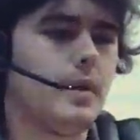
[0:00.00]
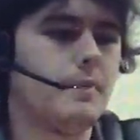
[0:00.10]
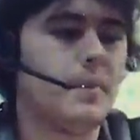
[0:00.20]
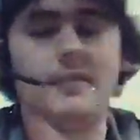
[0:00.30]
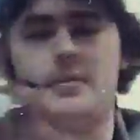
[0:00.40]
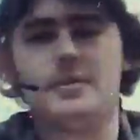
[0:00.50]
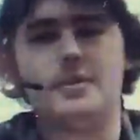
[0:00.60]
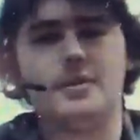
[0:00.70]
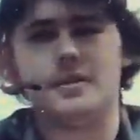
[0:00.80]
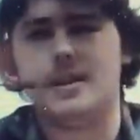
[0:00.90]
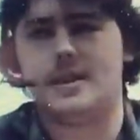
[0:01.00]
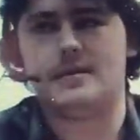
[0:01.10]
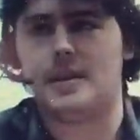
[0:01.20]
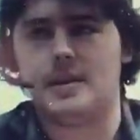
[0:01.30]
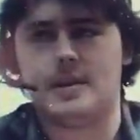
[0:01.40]
Even just on like a
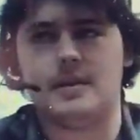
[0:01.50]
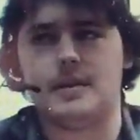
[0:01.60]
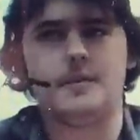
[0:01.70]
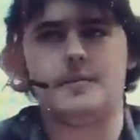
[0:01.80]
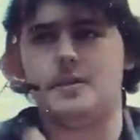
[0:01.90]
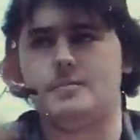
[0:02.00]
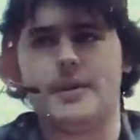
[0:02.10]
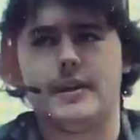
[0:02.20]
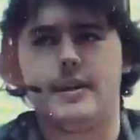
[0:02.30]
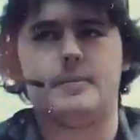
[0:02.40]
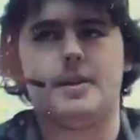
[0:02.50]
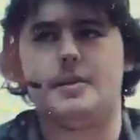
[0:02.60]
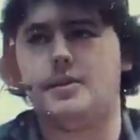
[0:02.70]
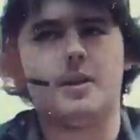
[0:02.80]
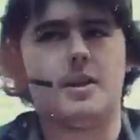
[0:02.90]
stock Hellcat, just putting a cam in it, you
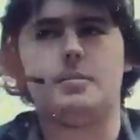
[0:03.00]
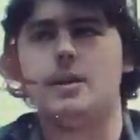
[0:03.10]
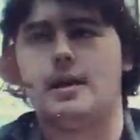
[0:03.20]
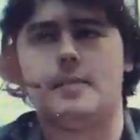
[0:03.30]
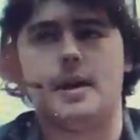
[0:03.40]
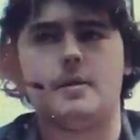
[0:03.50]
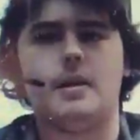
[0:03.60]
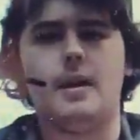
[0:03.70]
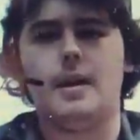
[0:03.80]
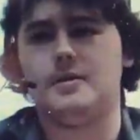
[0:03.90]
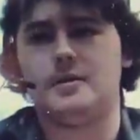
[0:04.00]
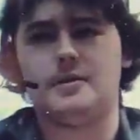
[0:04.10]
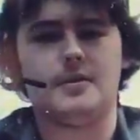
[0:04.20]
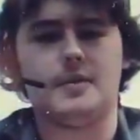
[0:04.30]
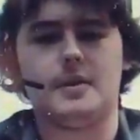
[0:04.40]
can pick up a lot of power just
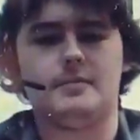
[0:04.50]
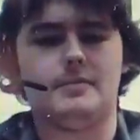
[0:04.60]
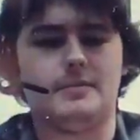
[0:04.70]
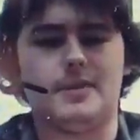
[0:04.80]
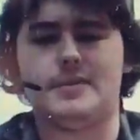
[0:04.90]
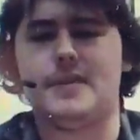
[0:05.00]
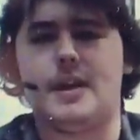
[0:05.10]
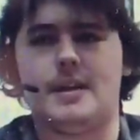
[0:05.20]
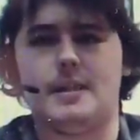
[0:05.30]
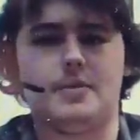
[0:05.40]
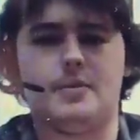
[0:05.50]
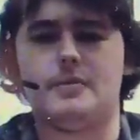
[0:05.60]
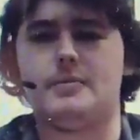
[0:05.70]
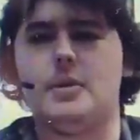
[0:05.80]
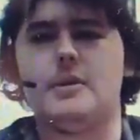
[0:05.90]
because the stock cams are so
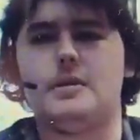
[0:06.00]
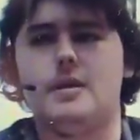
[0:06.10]
small.